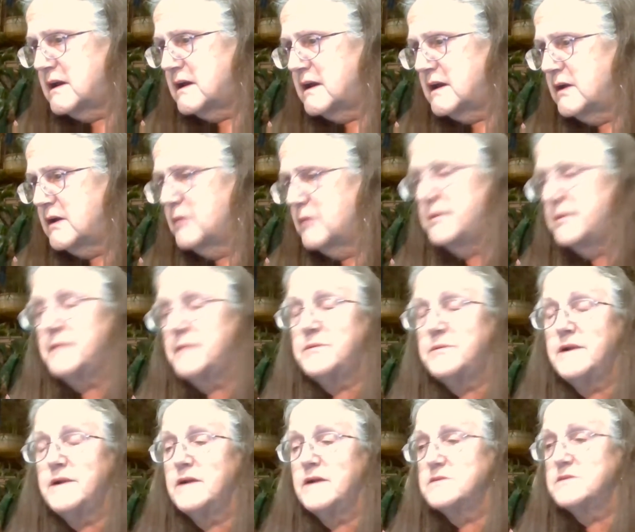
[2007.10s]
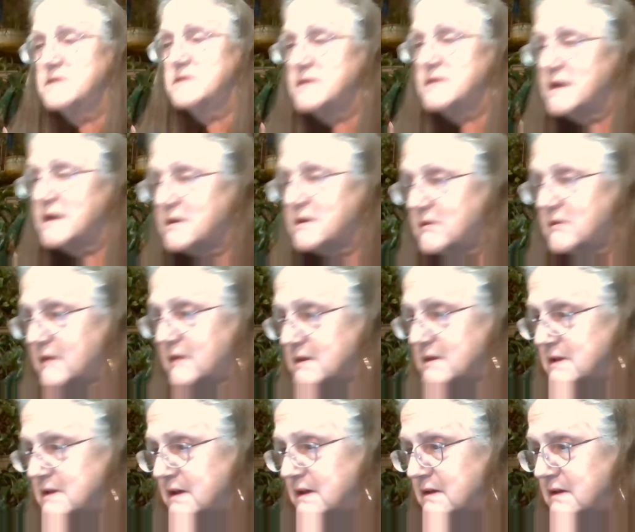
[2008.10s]
I hope I'm pronouncing that
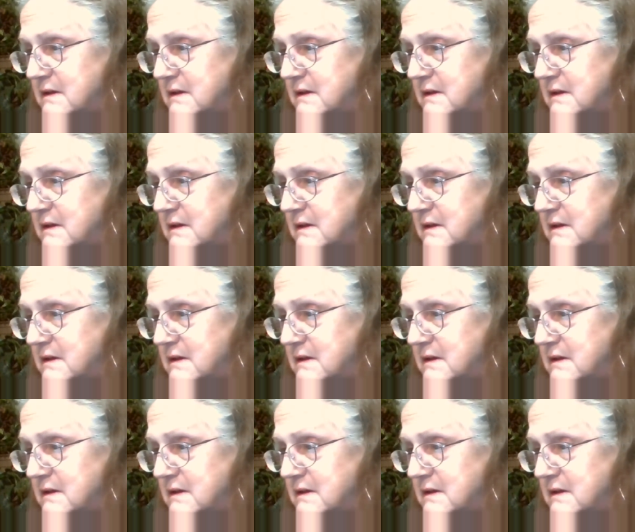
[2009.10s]
correctly.